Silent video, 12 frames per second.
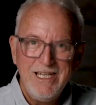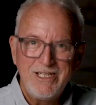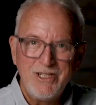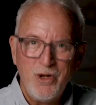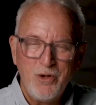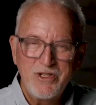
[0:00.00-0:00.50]

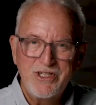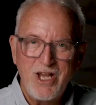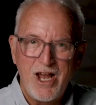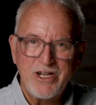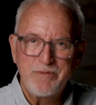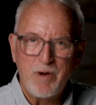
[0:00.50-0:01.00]
It's an old
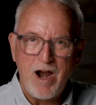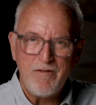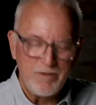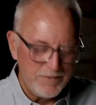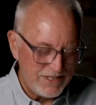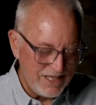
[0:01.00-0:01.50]
Scottish
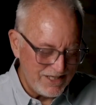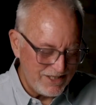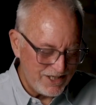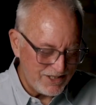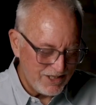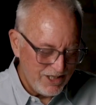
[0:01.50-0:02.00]
proverb that says
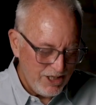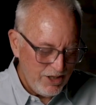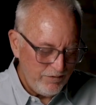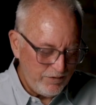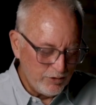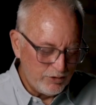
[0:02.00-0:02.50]
this
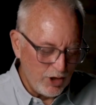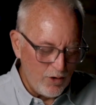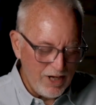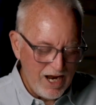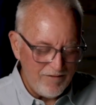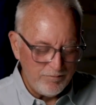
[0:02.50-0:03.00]
if you
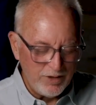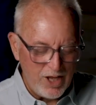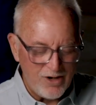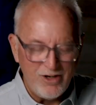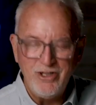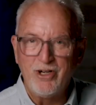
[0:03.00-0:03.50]
don't have
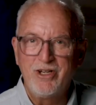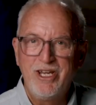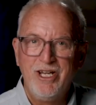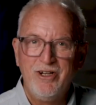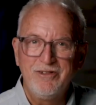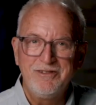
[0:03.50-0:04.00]
blood on your
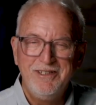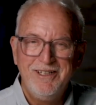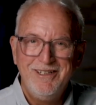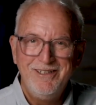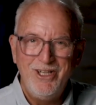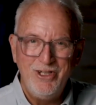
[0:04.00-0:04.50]
kilt,
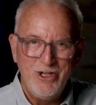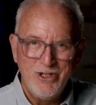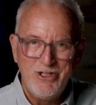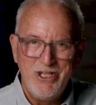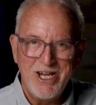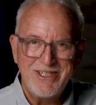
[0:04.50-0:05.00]
then you're
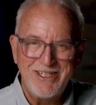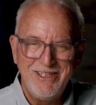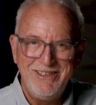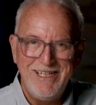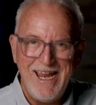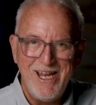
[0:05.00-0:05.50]
just a
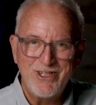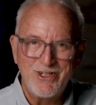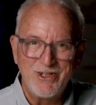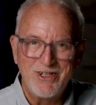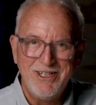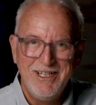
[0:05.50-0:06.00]

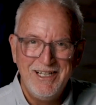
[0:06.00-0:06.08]
dancer.